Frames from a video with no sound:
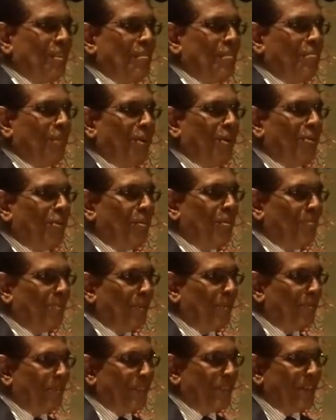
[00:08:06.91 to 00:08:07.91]
My own
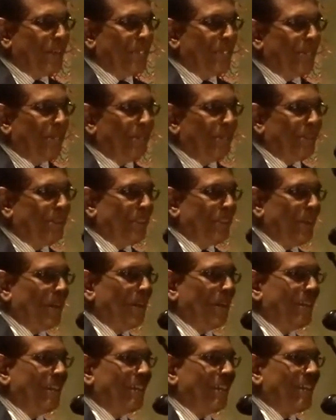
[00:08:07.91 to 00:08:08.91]
professor, Professor
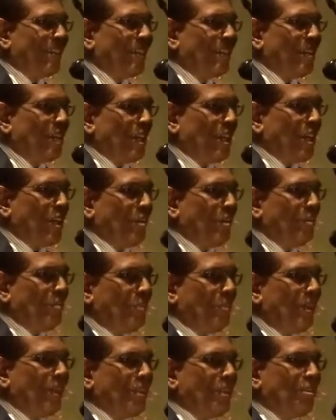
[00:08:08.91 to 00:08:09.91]

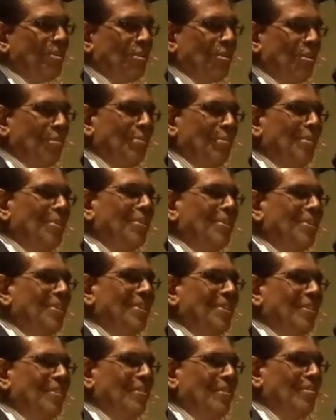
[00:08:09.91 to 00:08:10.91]
Upali Kurupu,
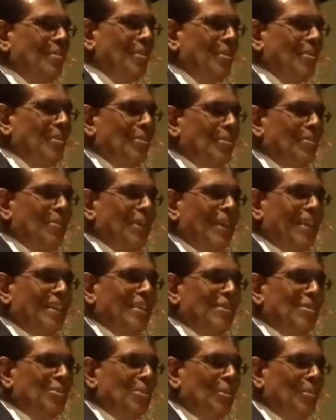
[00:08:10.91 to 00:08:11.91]
we were waiting
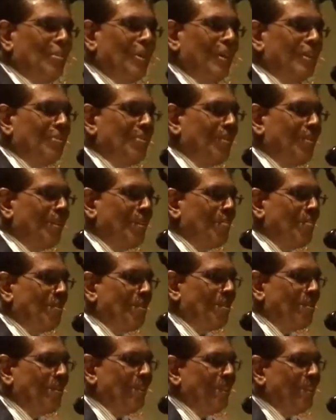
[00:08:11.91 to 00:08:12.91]
so much for him
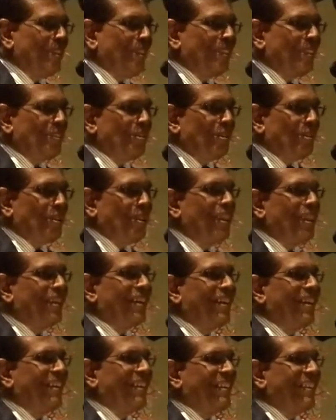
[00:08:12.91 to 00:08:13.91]
to join
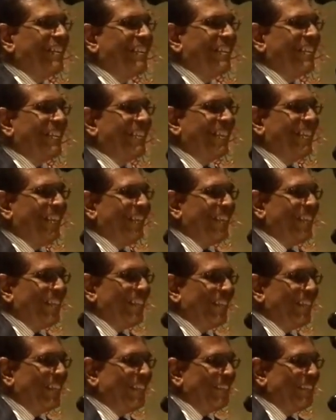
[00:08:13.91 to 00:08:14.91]

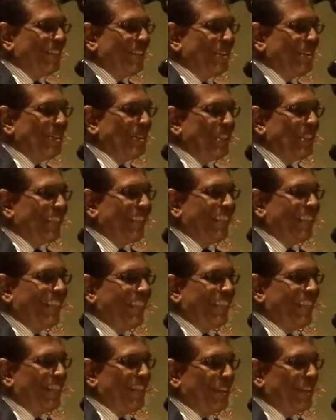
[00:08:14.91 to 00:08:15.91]
our institution,
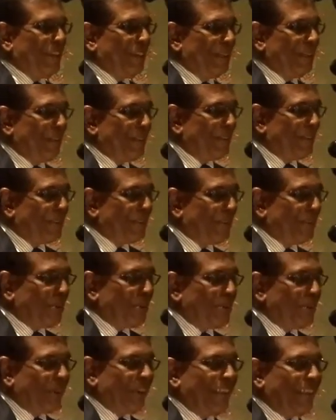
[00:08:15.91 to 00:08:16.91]
and it's so
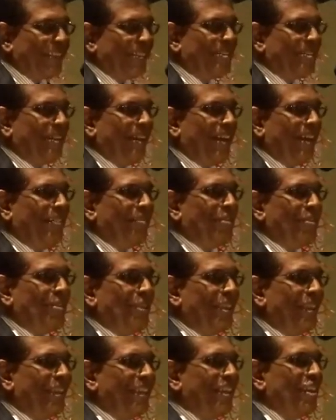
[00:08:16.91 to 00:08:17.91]
great to have you
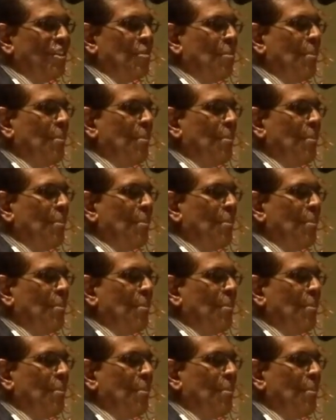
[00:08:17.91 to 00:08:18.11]
here